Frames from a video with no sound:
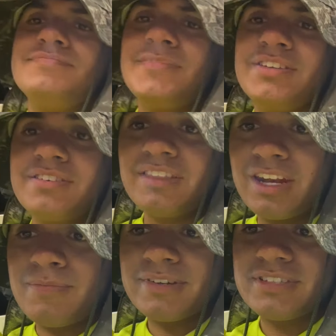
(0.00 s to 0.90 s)
It's good that
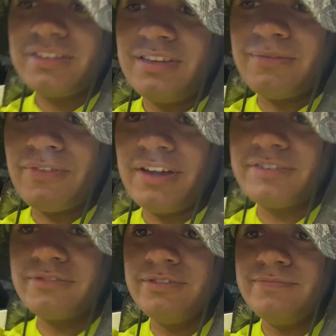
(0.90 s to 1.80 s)
I'm actually done with high
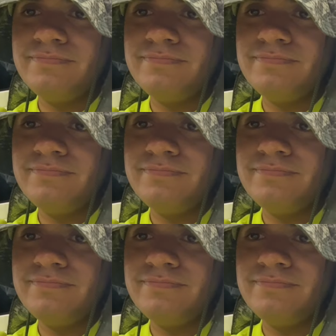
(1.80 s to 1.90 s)
school.